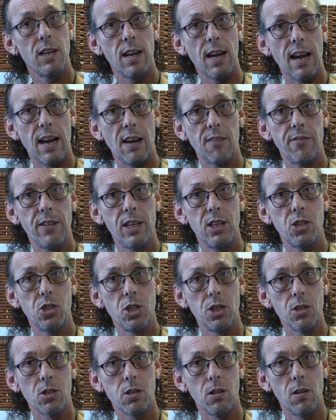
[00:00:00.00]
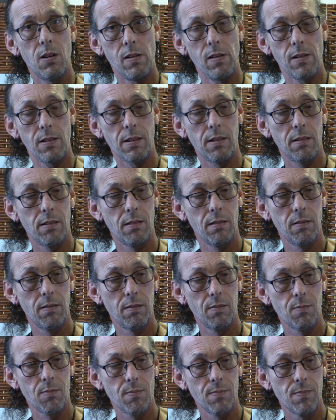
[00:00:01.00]
and a half inches long.
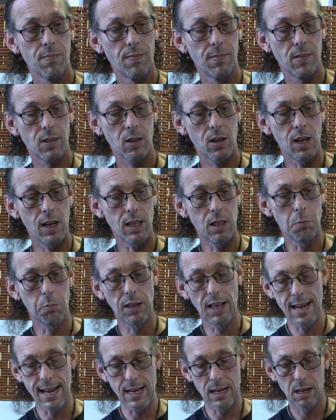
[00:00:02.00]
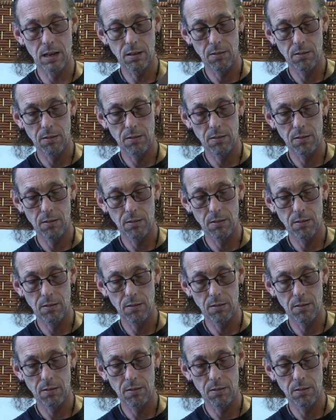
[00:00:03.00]
Okay, the blade.